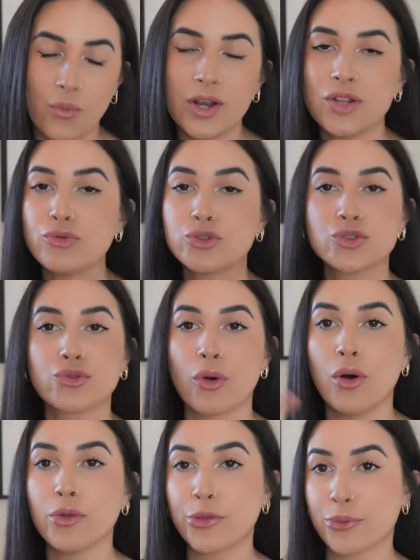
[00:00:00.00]
When you
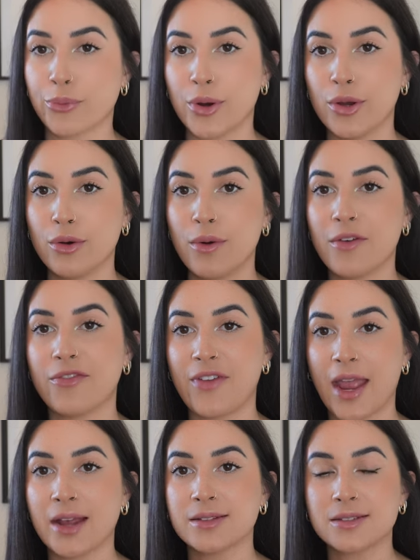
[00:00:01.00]
scroll through
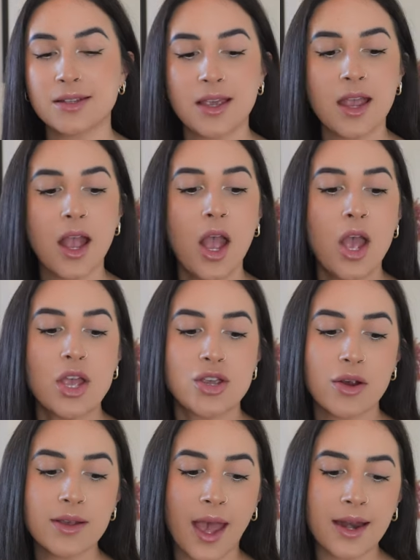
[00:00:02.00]
Fansly,
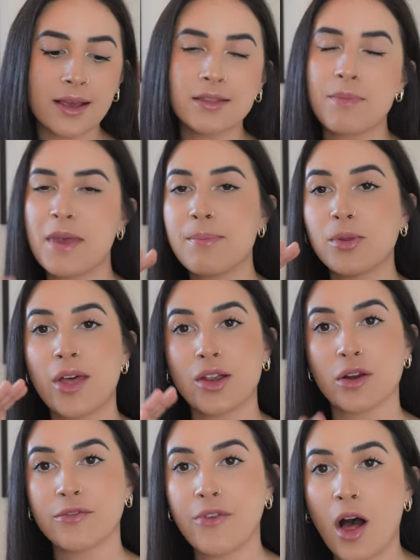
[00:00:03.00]
you're getting the people that
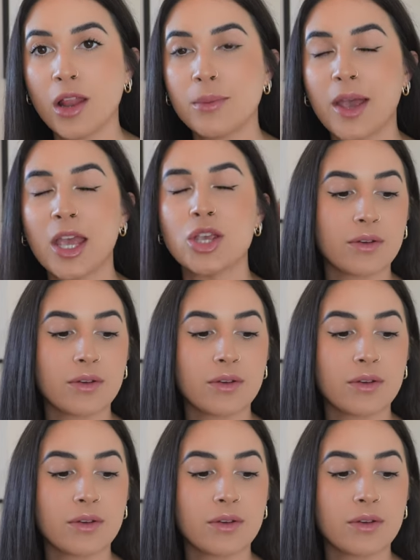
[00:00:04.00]
you're following.